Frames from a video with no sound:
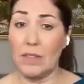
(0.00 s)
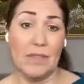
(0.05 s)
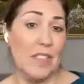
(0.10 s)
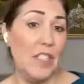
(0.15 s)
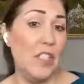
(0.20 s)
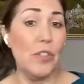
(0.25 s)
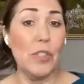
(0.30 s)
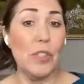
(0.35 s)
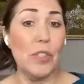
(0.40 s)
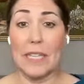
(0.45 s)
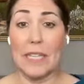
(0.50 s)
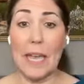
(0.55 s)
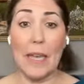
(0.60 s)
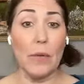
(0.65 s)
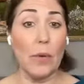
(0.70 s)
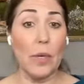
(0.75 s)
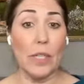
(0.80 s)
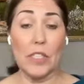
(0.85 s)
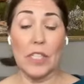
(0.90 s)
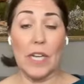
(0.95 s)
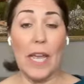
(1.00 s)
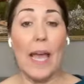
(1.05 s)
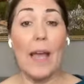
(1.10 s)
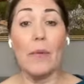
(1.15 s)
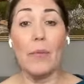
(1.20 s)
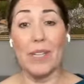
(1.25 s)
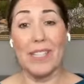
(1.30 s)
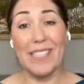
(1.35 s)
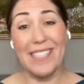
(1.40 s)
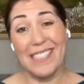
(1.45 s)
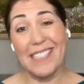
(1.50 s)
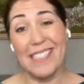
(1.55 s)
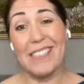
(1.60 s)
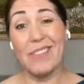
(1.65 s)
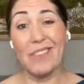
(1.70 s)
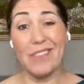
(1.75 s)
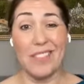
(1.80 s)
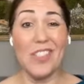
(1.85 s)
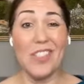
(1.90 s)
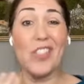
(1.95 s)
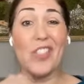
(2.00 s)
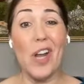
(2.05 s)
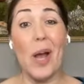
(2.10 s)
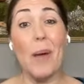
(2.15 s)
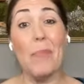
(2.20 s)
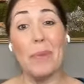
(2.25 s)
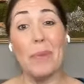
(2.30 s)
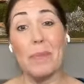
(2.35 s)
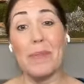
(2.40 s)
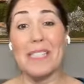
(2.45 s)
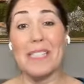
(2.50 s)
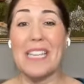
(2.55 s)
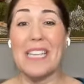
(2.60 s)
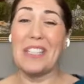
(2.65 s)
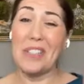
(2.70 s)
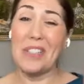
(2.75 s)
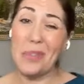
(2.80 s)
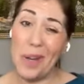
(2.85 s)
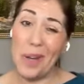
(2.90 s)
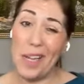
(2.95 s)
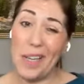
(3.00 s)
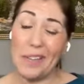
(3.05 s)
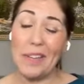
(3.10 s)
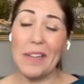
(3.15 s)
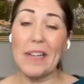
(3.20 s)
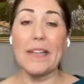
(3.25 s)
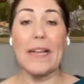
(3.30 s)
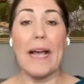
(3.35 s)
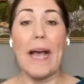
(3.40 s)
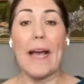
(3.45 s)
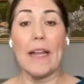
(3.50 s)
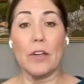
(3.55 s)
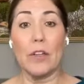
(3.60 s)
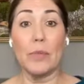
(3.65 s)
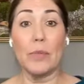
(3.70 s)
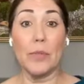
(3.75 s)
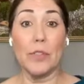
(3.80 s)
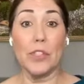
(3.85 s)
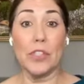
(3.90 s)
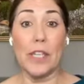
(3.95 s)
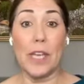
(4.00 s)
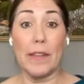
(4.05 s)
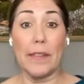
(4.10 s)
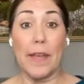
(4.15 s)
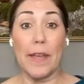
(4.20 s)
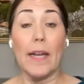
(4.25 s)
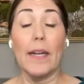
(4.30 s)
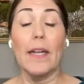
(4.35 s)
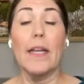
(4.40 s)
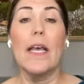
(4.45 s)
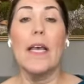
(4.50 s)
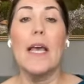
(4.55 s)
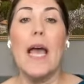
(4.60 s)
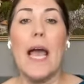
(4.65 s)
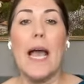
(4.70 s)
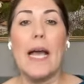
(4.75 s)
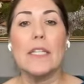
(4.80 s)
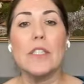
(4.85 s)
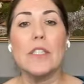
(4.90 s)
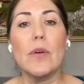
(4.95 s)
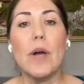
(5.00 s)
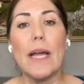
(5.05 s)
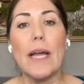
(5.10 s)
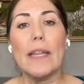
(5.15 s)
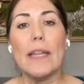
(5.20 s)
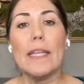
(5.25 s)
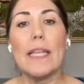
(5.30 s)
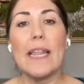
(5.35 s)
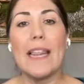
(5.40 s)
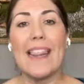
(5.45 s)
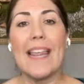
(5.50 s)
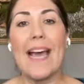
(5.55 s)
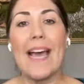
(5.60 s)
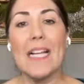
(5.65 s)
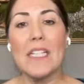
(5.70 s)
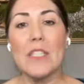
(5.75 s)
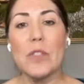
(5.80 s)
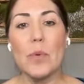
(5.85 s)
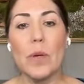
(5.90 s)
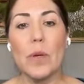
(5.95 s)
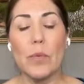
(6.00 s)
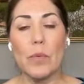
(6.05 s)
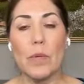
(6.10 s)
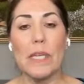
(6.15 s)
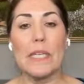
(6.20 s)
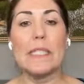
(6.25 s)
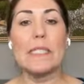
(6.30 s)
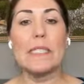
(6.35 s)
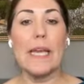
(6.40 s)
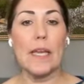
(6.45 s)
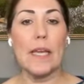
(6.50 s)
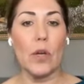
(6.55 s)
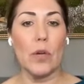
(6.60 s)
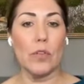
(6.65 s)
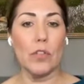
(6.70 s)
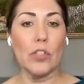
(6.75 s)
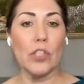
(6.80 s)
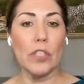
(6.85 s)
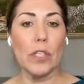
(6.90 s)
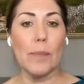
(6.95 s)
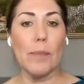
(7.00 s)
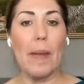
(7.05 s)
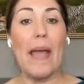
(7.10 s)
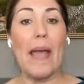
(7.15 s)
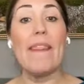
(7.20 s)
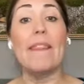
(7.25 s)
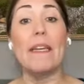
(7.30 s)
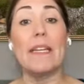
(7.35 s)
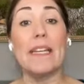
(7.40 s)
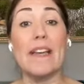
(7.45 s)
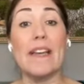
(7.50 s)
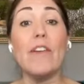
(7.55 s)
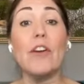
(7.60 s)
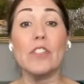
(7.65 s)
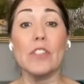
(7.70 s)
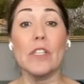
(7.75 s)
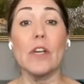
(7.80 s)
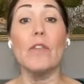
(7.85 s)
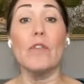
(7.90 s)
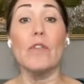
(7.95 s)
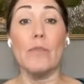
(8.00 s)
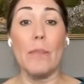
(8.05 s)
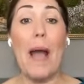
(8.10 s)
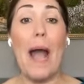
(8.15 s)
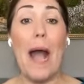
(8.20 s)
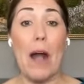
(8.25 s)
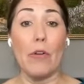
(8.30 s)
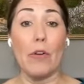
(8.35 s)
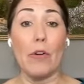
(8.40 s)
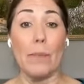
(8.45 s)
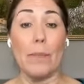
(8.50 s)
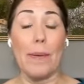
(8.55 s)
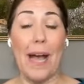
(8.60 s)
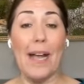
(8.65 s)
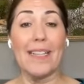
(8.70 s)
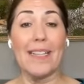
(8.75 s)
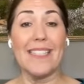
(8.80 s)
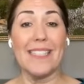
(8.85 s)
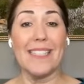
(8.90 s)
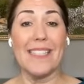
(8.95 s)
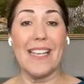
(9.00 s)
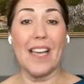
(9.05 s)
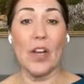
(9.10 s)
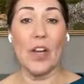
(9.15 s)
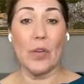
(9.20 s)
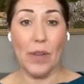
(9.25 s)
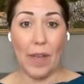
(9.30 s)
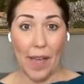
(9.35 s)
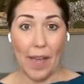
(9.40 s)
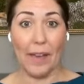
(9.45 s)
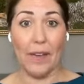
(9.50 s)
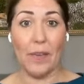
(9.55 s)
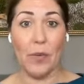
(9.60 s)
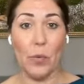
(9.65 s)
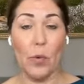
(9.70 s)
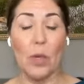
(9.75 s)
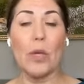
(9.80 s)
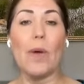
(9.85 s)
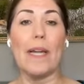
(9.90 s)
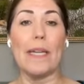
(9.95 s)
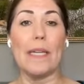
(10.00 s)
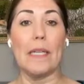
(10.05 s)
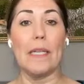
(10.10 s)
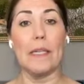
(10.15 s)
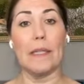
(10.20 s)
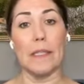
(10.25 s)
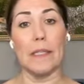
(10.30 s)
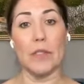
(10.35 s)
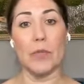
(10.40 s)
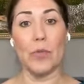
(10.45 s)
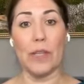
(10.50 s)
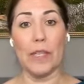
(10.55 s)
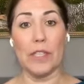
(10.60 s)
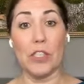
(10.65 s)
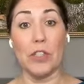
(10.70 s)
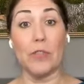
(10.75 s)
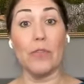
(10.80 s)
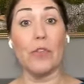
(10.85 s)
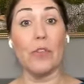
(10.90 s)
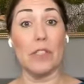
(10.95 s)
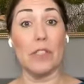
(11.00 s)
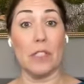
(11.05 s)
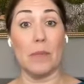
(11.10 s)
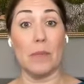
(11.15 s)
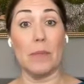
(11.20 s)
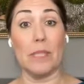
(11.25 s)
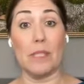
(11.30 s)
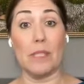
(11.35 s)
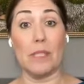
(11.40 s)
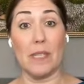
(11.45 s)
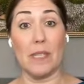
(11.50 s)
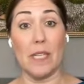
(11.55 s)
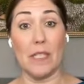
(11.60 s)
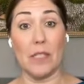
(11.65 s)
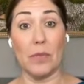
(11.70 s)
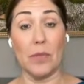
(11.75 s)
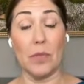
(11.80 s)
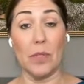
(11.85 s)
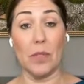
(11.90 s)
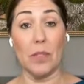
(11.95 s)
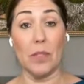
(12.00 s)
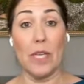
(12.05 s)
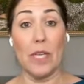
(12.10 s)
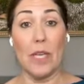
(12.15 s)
using language, and we didn't stop them and say, you know what, I don't appreciate that? And so I think that's where we can take ownership and then give ourselves power back to say, okay, what do I need in this relationship for this to be successful?